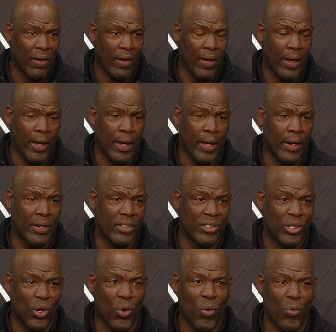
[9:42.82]
and
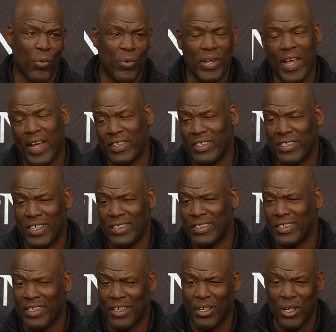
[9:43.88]
so when we had the chance
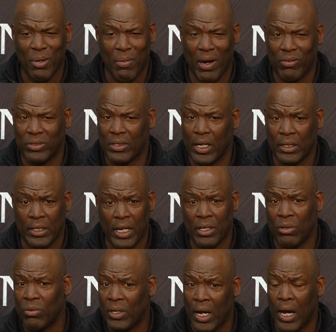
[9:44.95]
to get him, I was like,
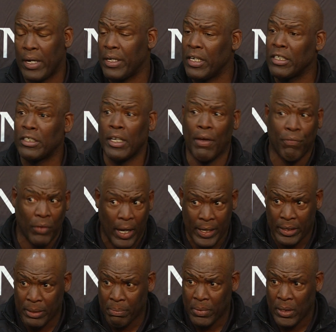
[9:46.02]
thank you God. And then Jeff
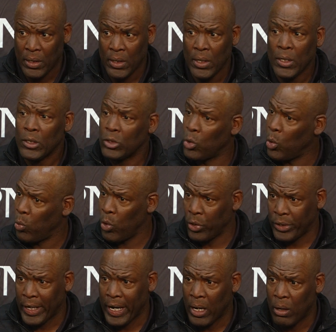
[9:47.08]
liked him, so it
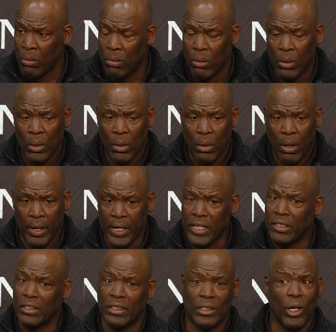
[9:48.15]
worked out. And
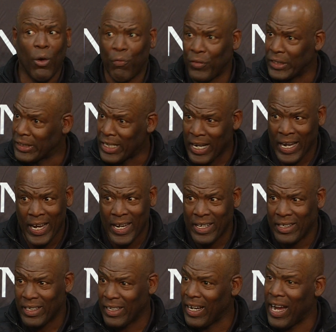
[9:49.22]
he's a selfless guy.
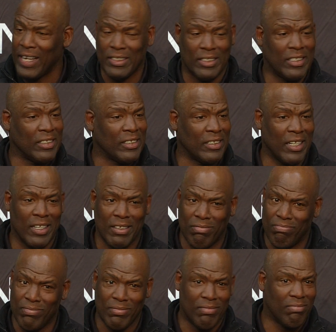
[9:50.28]
The guy's just a
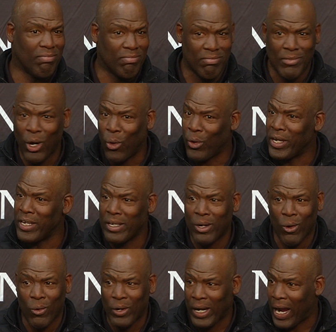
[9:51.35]

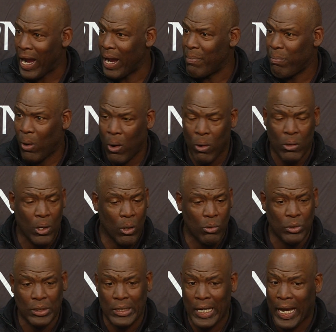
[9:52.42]
no-ego guy, ball
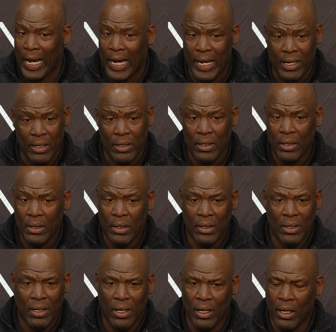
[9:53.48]
coach guy.
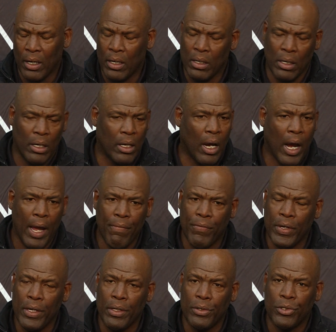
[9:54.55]
And then
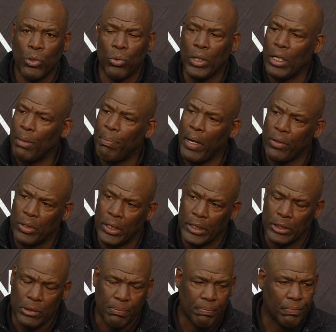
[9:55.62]
Ivy, so think about
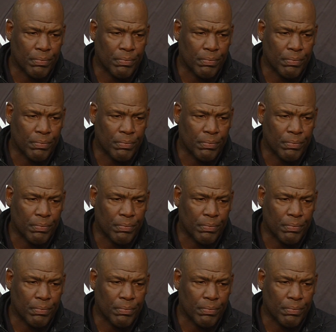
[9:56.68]
this.